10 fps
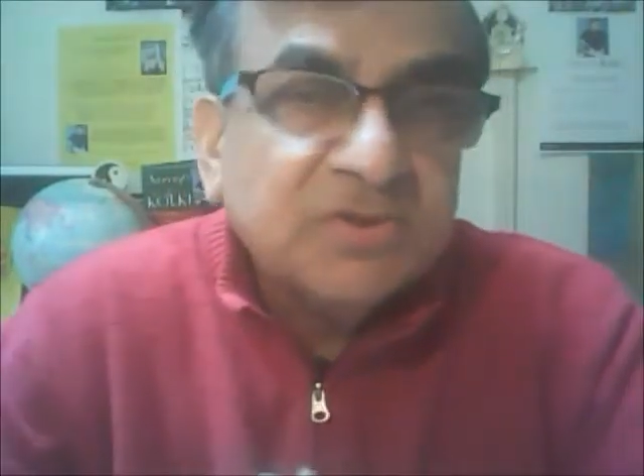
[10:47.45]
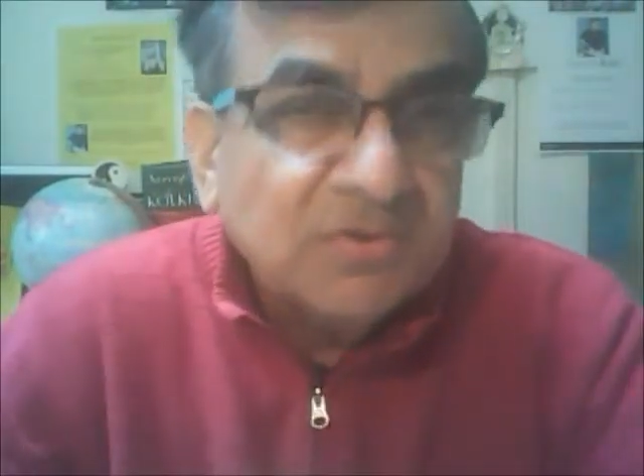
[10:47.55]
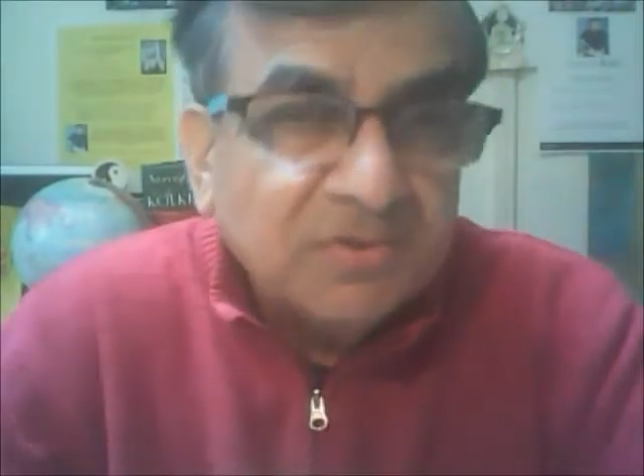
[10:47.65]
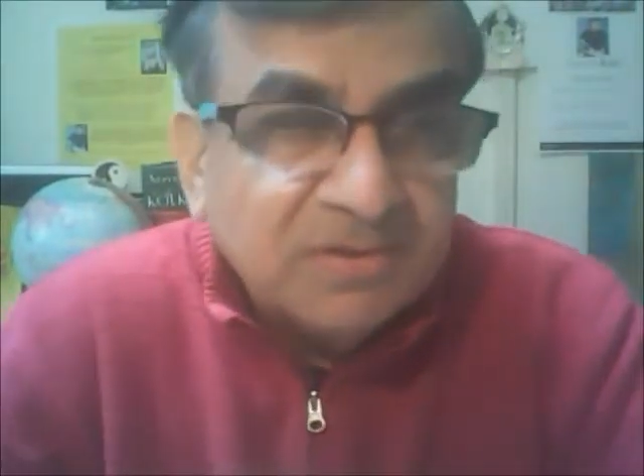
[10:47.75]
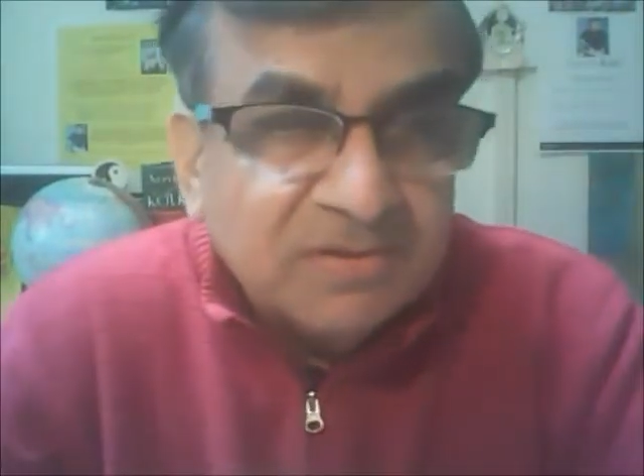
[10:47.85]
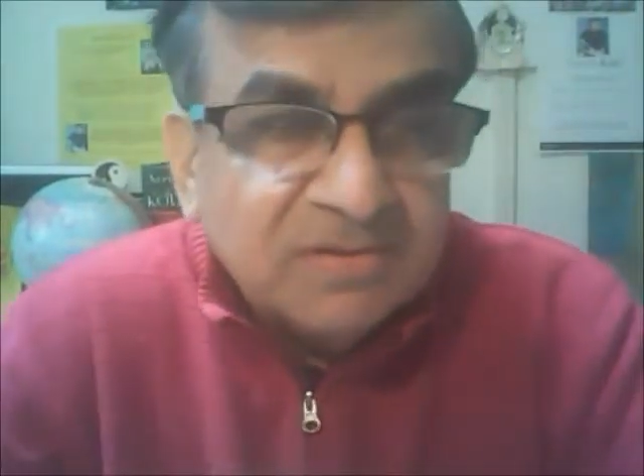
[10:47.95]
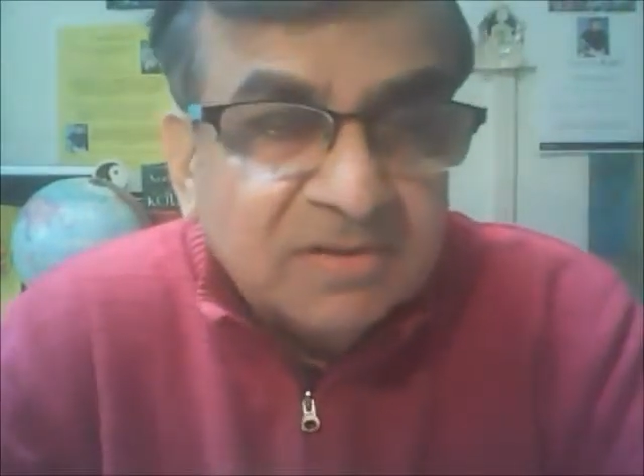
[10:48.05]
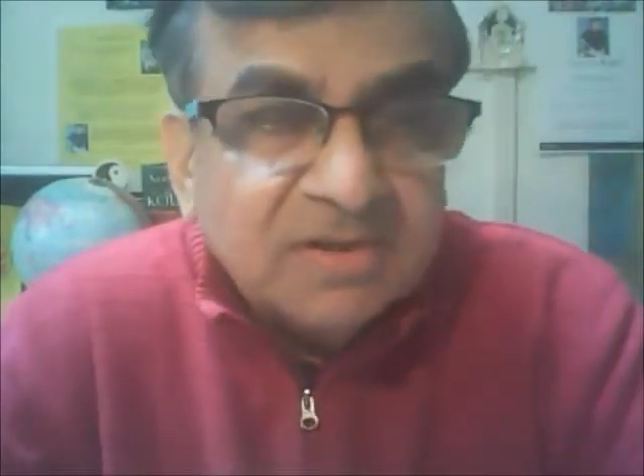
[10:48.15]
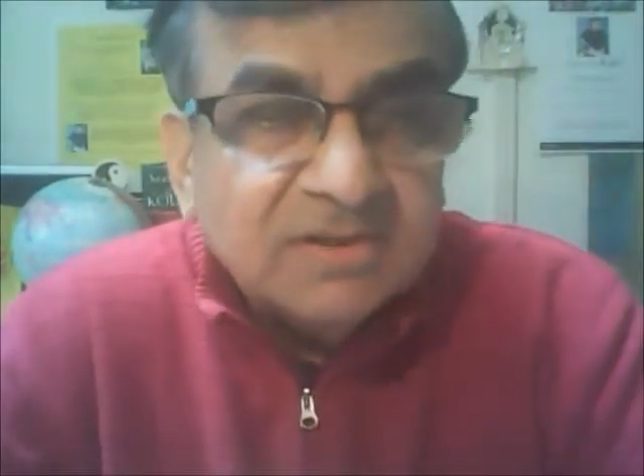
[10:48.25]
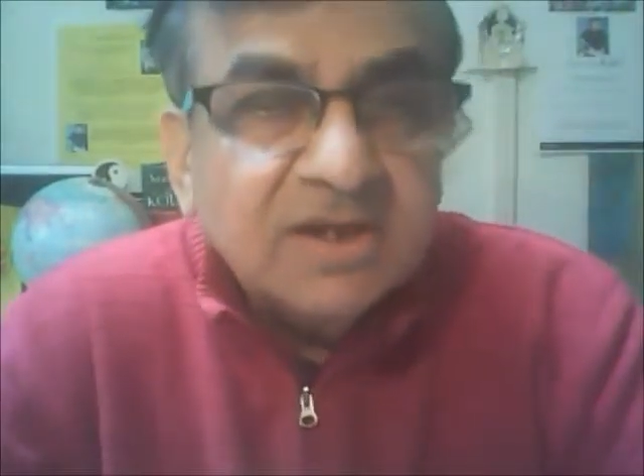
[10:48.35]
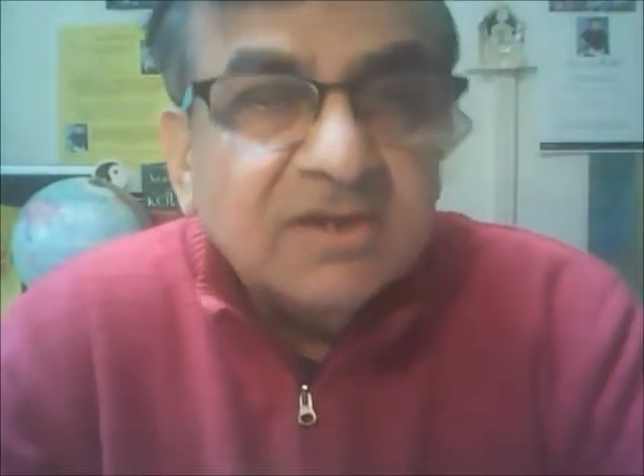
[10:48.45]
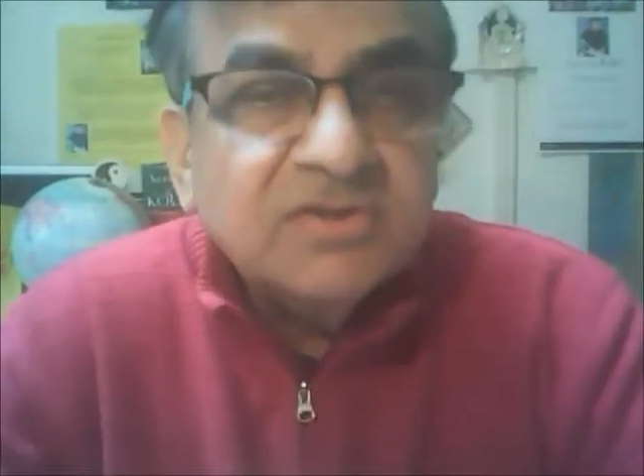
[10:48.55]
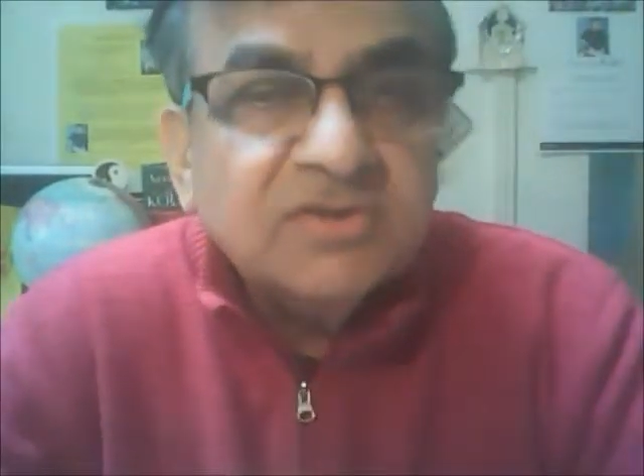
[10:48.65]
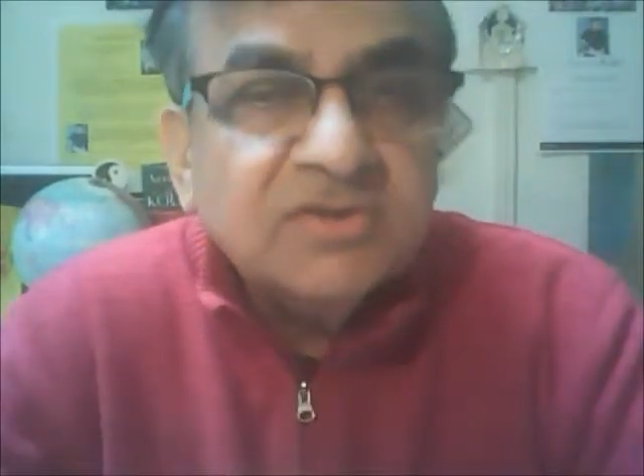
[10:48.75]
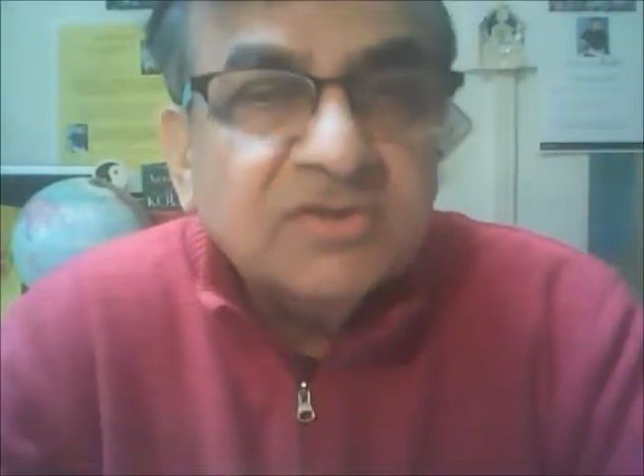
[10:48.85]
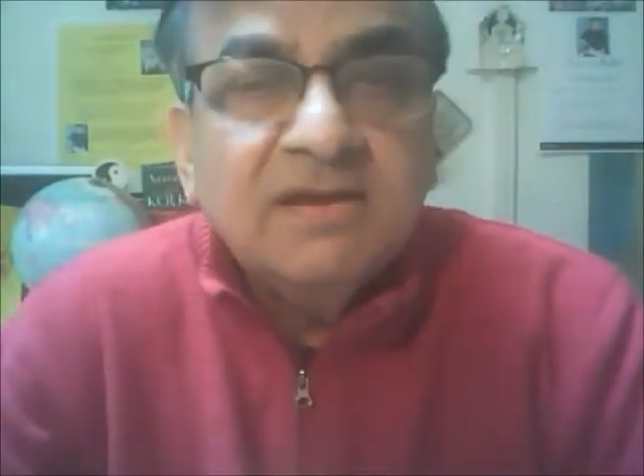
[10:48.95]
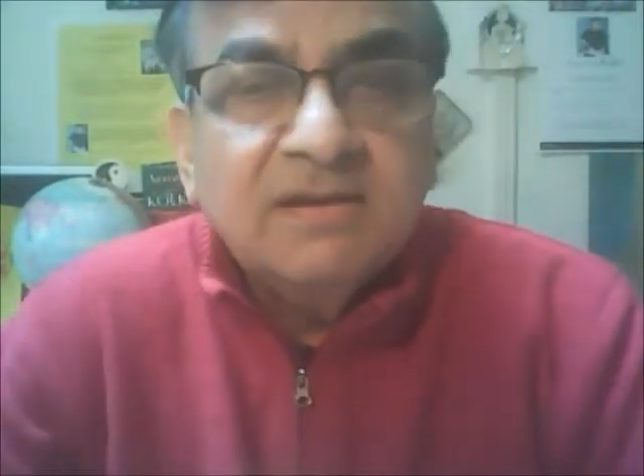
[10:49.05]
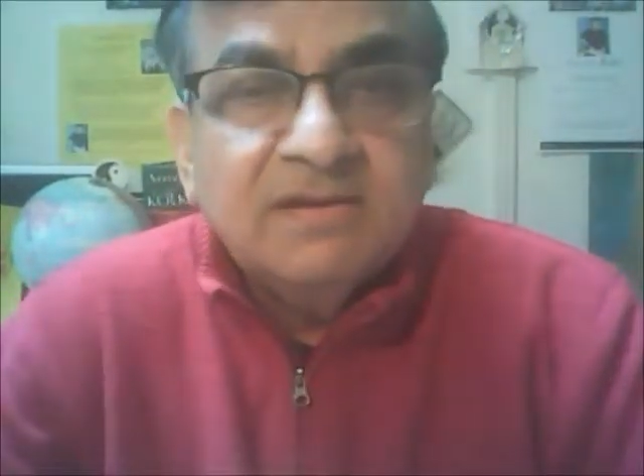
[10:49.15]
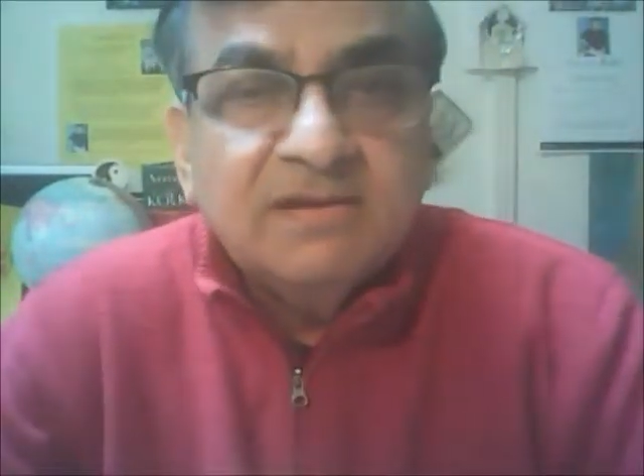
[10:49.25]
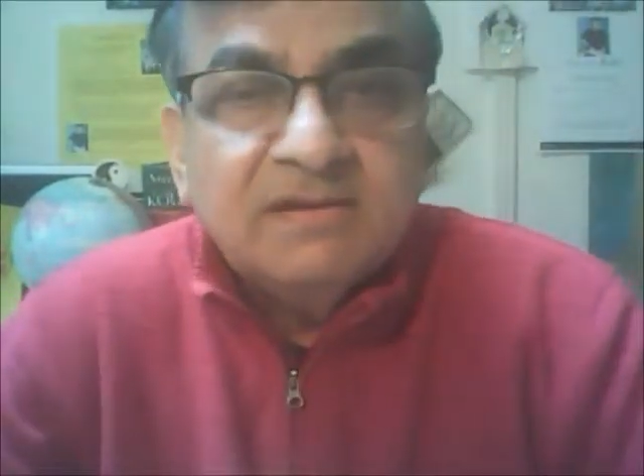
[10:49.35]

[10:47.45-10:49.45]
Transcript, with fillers: stone, that is Iran,